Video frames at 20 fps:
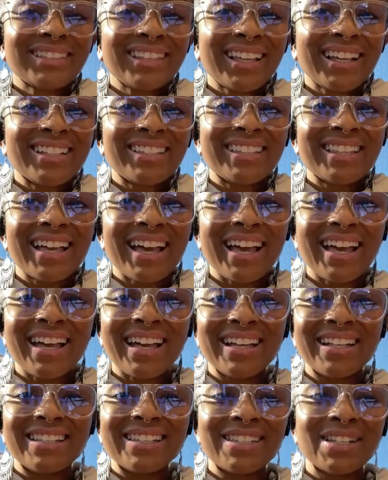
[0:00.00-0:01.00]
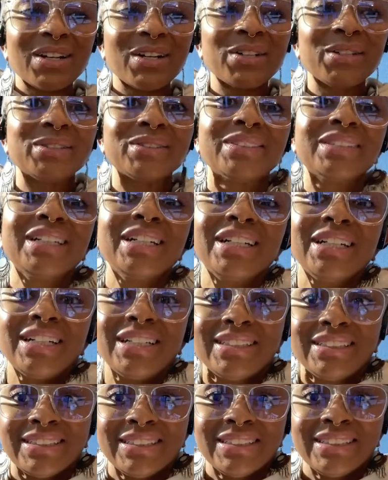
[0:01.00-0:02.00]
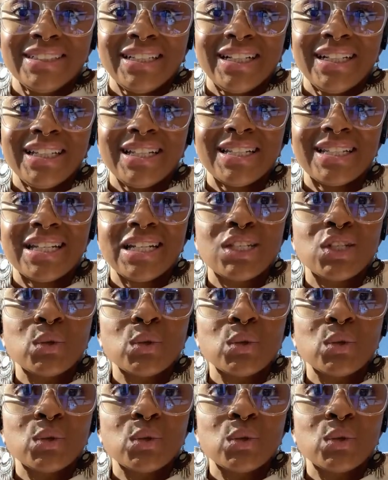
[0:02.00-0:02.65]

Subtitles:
that's that. So let's get